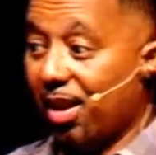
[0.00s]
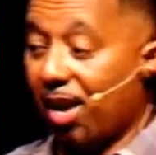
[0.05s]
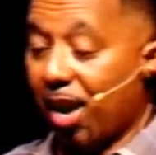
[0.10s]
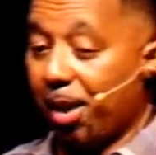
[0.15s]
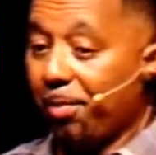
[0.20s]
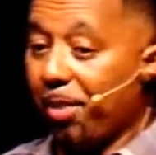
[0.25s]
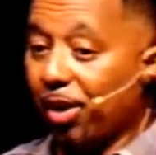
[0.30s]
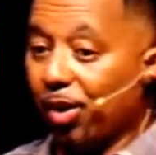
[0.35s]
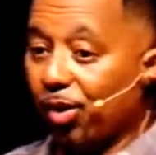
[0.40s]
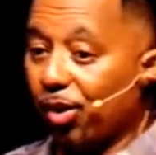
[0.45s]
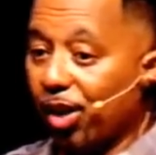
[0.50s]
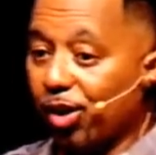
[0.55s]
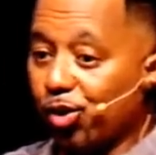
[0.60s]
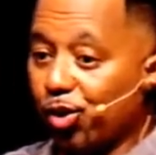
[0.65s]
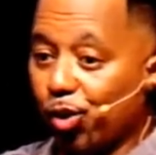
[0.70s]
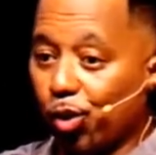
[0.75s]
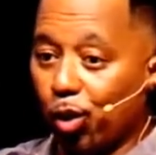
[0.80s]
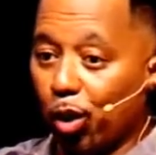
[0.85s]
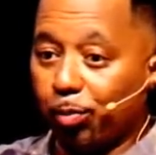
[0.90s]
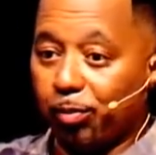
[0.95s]
I'm not going to let
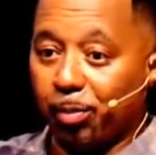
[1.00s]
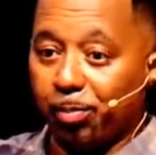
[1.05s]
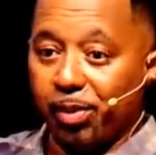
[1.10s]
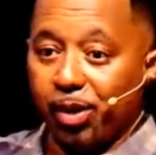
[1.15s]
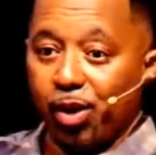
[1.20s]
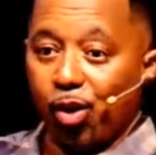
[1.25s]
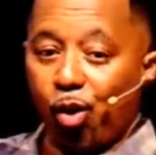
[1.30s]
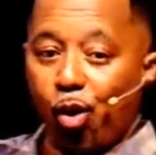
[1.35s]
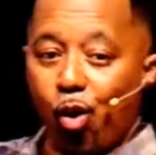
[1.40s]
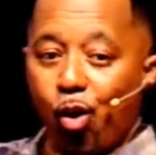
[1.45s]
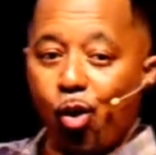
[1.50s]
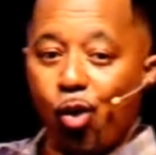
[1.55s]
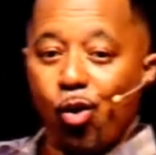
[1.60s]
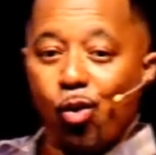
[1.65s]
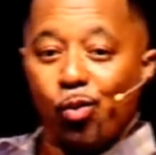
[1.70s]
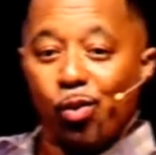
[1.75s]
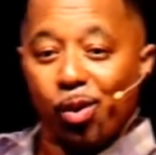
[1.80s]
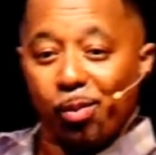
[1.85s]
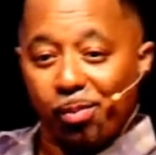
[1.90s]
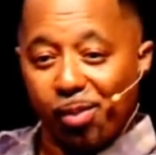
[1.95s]
you grow up to be
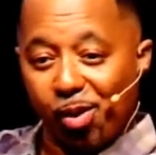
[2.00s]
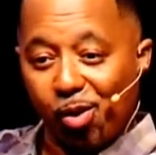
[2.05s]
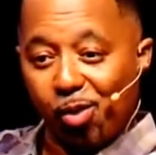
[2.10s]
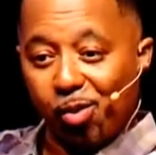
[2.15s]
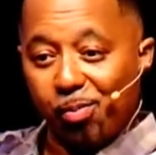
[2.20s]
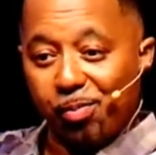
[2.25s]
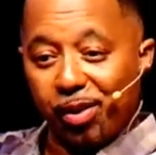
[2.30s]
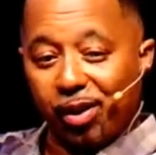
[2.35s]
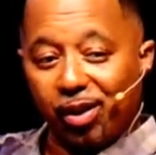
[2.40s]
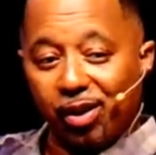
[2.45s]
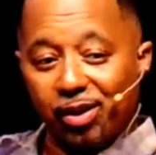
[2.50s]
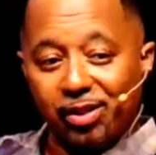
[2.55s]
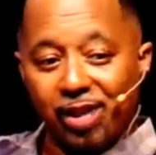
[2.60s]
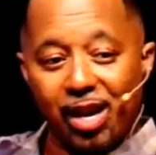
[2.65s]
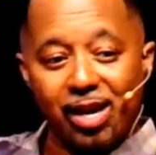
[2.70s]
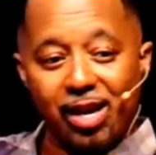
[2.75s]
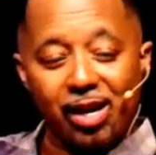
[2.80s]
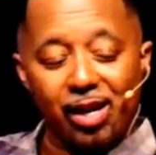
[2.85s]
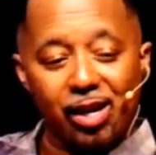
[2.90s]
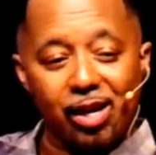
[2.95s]
horrible because
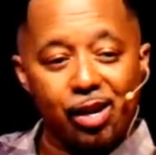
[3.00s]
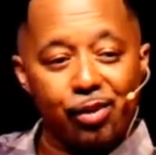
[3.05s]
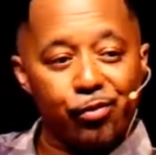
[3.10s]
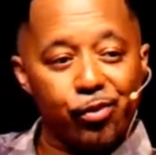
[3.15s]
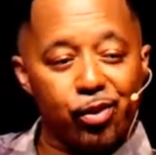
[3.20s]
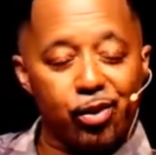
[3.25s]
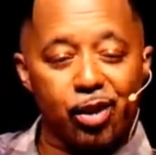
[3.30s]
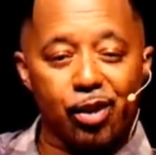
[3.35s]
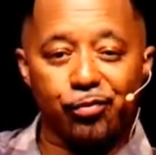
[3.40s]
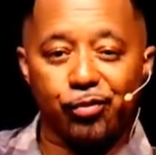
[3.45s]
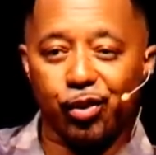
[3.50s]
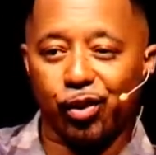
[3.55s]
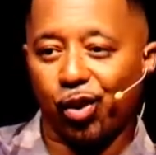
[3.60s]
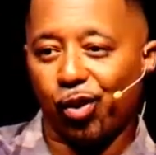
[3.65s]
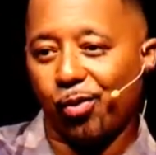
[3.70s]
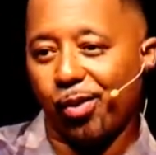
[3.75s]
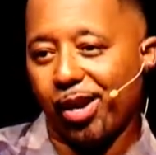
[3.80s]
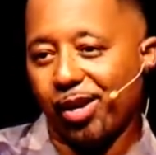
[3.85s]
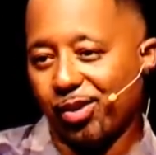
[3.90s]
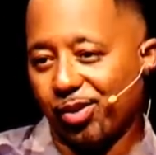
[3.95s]
I didn't love you enough to
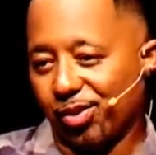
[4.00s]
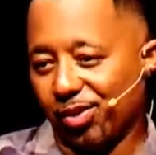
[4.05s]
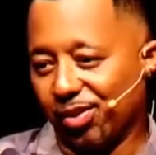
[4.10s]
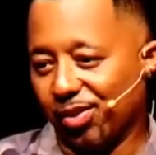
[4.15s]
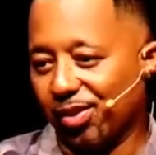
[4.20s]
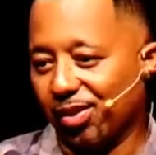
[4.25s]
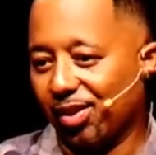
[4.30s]
correct you.